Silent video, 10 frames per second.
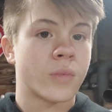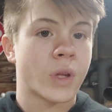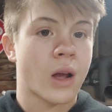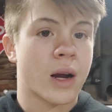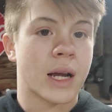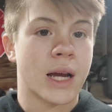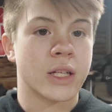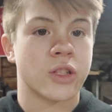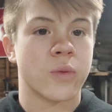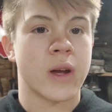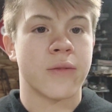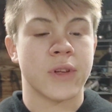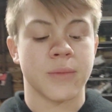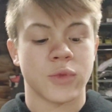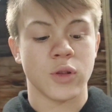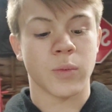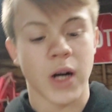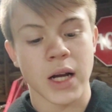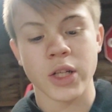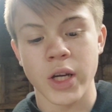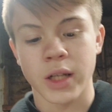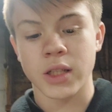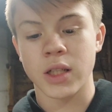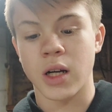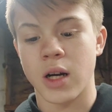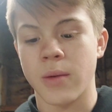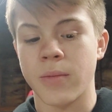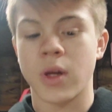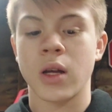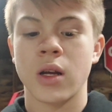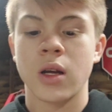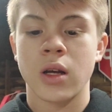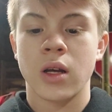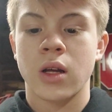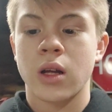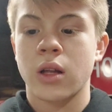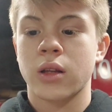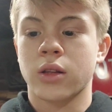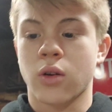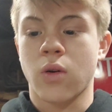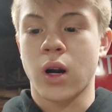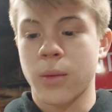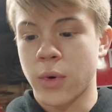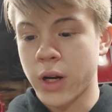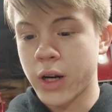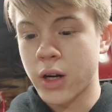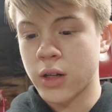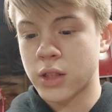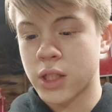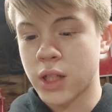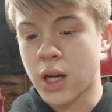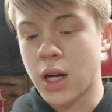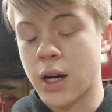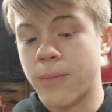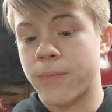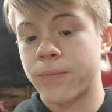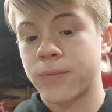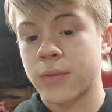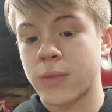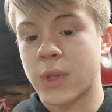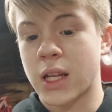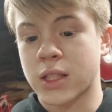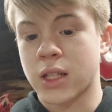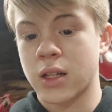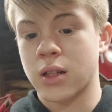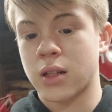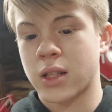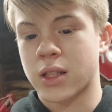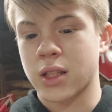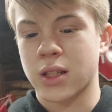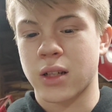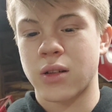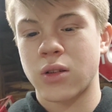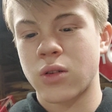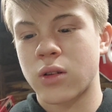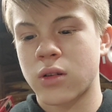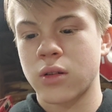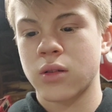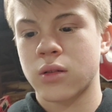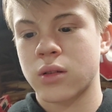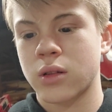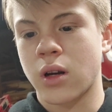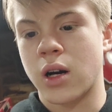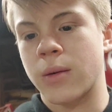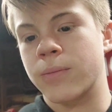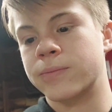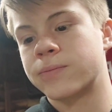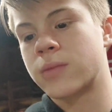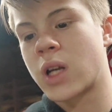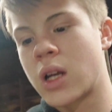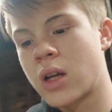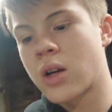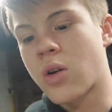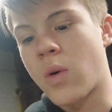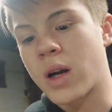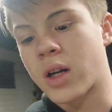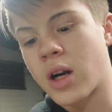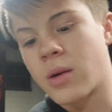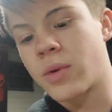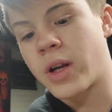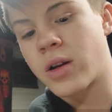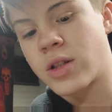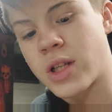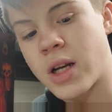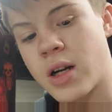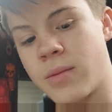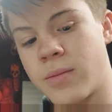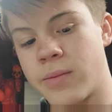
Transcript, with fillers: Alright guys, so we have them two projects. Um, the carburetors, um, that's gonna, it's a um, quad carburetor setup.